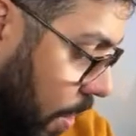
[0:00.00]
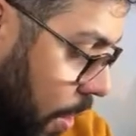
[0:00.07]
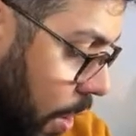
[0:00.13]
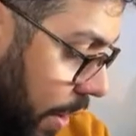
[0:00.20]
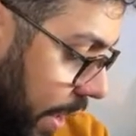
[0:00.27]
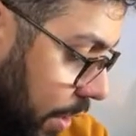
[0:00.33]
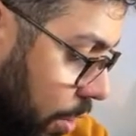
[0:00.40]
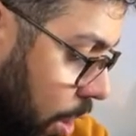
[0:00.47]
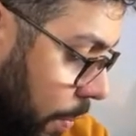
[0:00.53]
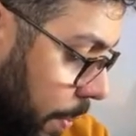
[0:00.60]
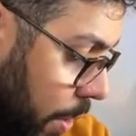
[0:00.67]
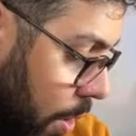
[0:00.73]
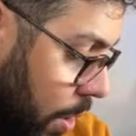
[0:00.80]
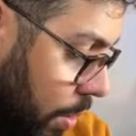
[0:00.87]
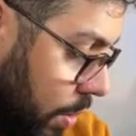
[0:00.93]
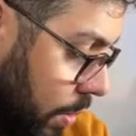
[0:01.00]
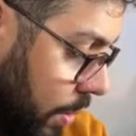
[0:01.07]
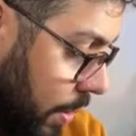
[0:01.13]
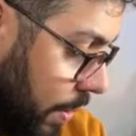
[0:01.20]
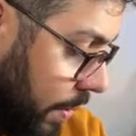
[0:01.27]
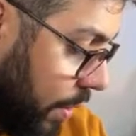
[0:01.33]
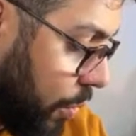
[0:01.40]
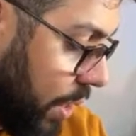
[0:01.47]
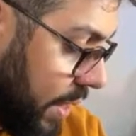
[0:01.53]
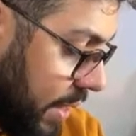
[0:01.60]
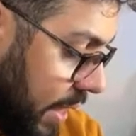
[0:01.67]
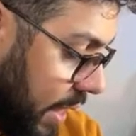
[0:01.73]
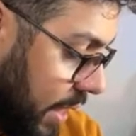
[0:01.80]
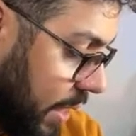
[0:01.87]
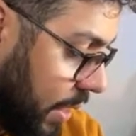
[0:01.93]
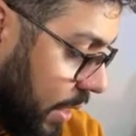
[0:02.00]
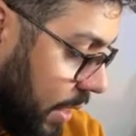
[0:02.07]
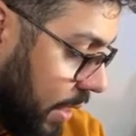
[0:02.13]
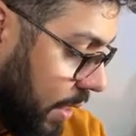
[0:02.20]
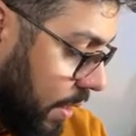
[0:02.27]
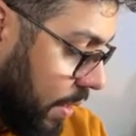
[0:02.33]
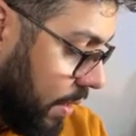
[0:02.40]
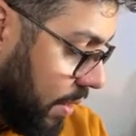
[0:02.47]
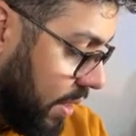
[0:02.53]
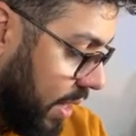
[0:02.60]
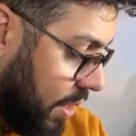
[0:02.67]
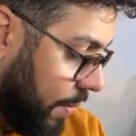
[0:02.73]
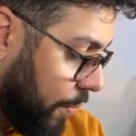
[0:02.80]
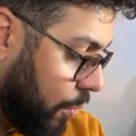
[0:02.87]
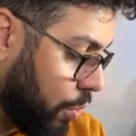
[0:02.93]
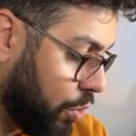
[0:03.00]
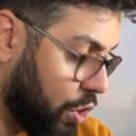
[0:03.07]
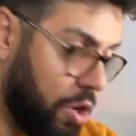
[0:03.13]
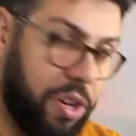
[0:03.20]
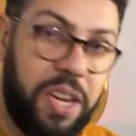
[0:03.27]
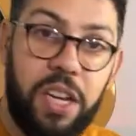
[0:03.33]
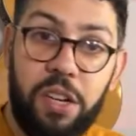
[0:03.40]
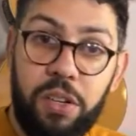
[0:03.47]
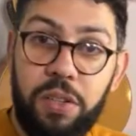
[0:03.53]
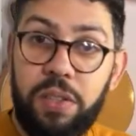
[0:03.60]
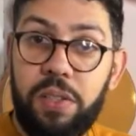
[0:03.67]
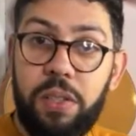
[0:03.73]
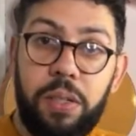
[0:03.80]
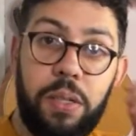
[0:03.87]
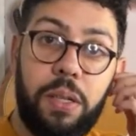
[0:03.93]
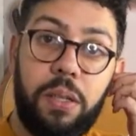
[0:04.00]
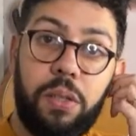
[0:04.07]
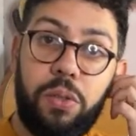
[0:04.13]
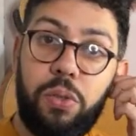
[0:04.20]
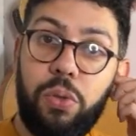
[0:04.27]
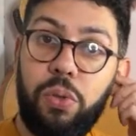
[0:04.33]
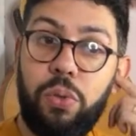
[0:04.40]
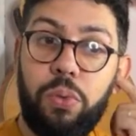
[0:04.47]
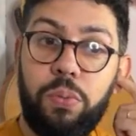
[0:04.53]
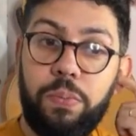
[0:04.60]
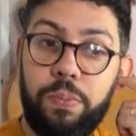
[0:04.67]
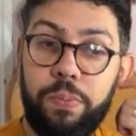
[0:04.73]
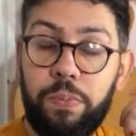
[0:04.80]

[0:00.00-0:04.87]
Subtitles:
end all be all critique that if you use your ears to